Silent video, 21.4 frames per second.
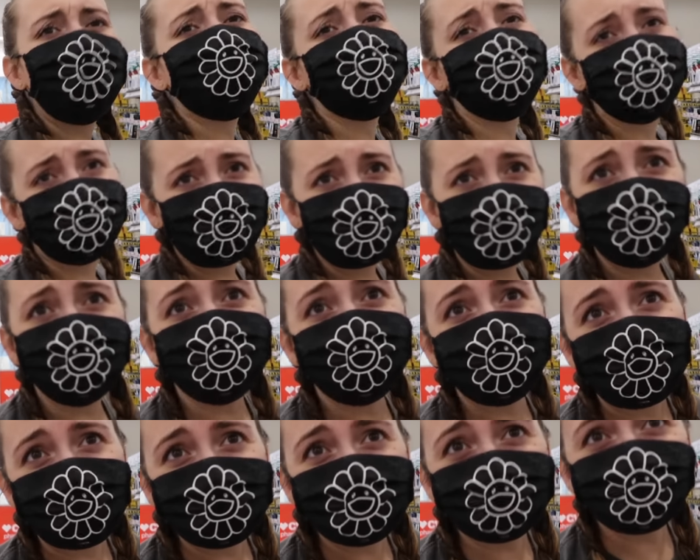I, I feel
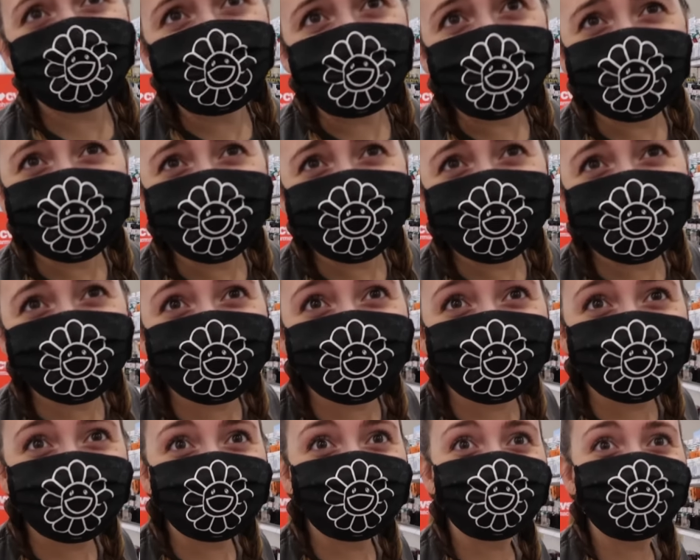like I
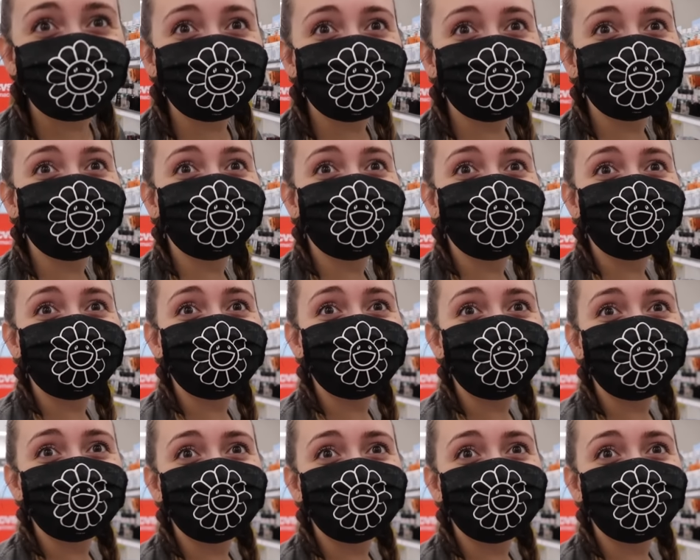know, but I just feel like it can